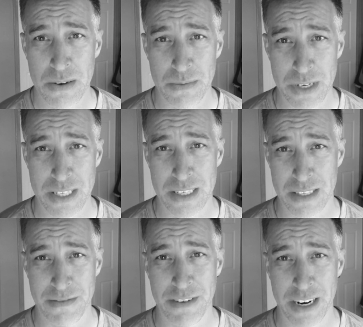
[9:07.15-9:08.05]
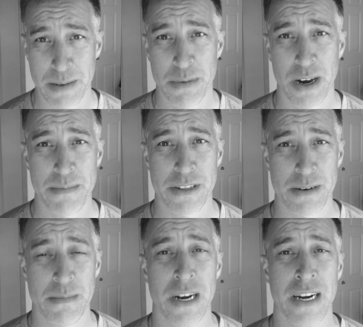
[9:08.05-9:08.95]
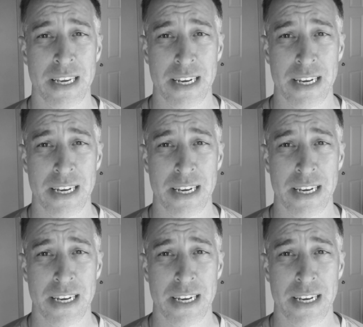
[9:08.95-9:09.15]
which is a very popular mining